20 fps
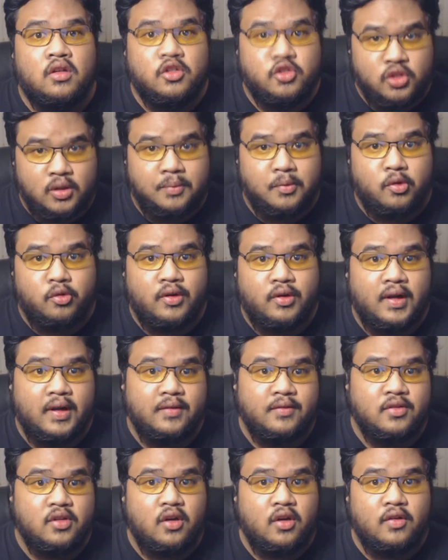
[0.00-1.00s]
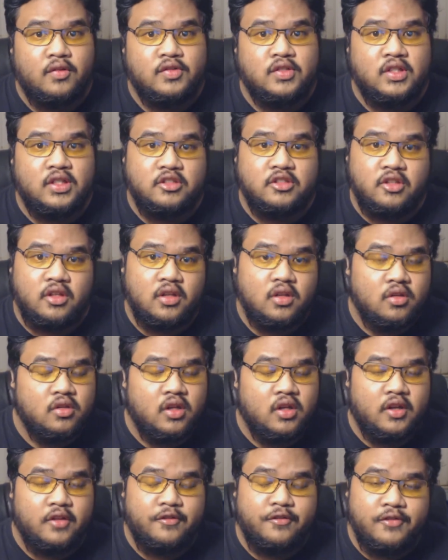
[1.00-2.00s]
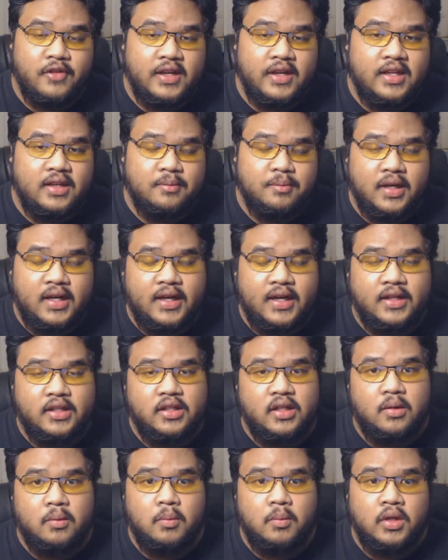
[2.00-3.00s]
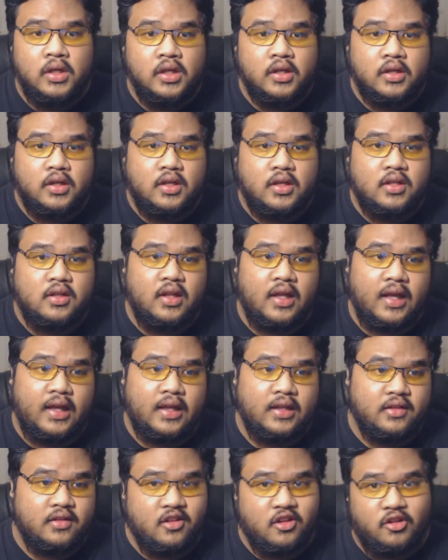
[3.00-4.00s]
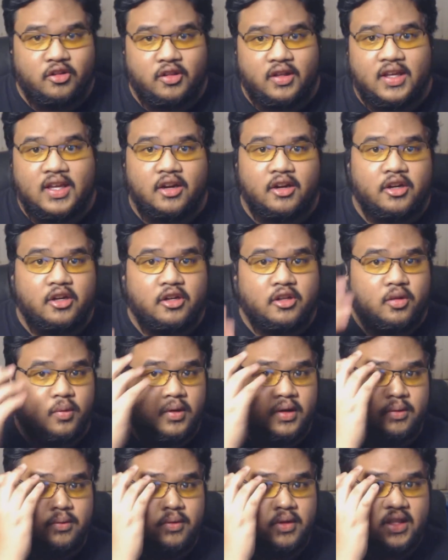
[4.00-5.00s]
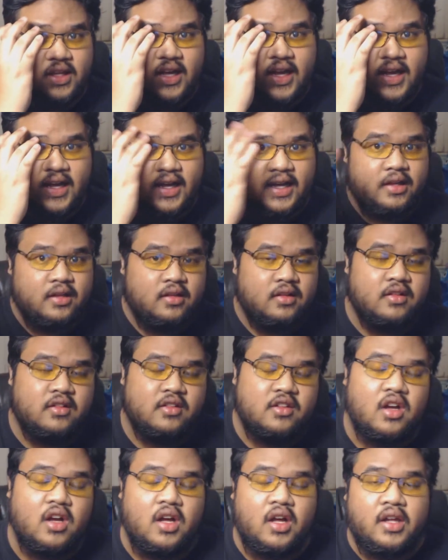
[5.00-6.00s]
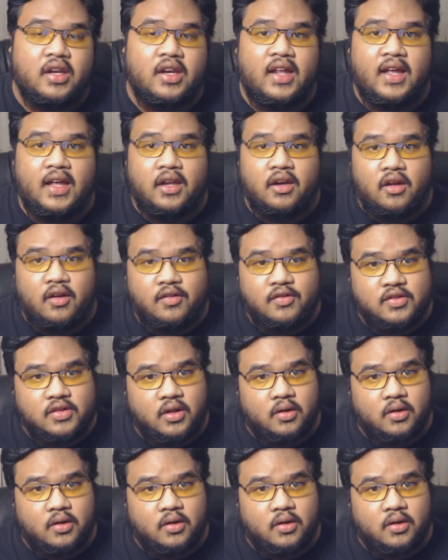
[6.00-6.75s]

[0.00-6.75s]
trouble arrives. All of a sudden, there's a fleet behind them, and you know the carrier, the one with the eye gone, and all of a